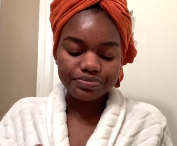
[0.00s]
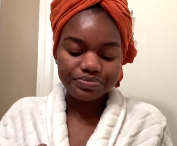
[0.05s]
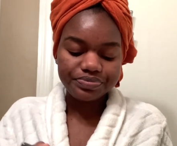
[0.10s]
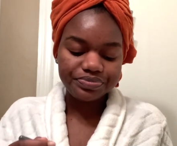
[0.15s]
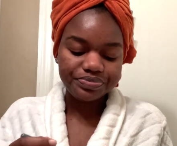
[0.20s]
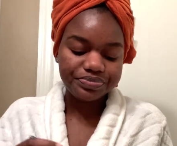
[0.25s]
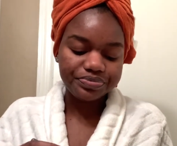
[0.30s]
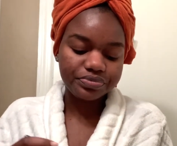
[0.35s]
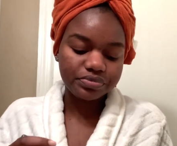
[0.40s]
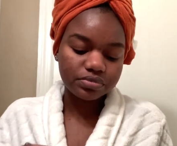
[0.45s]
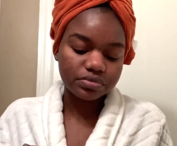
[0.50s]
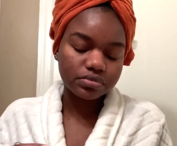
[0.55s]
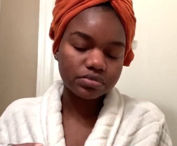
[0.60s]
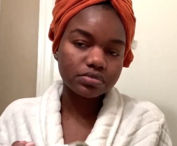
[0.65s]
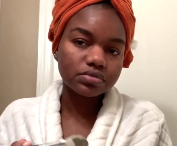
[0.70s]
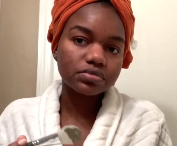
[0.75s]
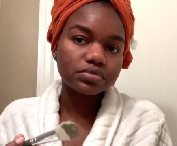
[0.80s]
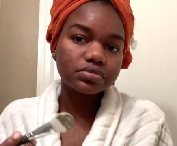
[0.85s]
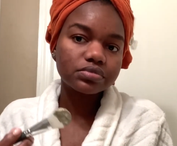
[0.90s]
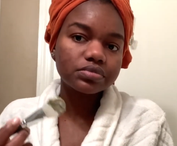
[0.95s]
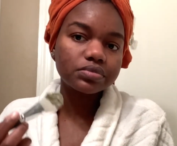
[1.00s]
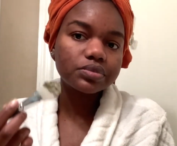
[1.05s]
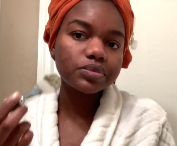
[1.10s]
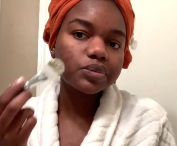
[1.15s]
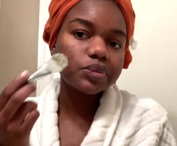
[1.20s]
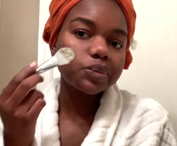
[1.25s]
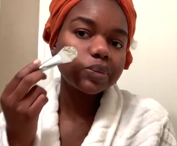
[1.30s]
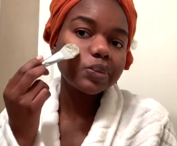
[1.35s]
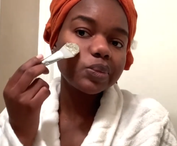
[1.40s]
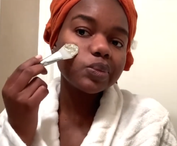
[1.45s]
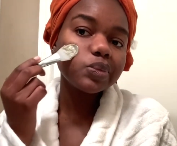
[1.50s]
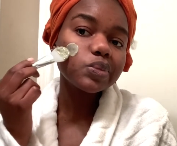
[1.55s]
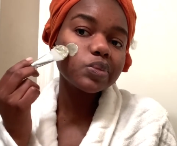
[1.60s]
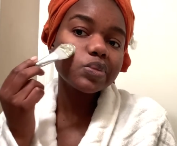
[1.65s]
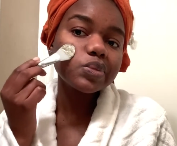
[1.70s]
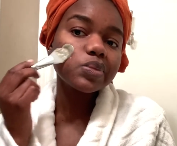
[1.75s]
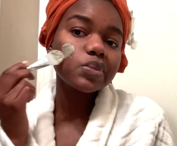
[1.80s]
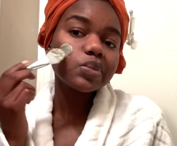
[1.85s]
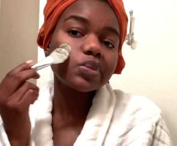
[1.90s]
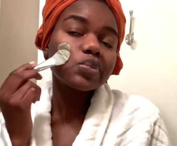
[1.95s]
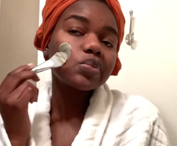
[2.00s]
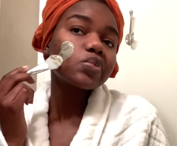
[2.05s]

No one is speaking in this clip.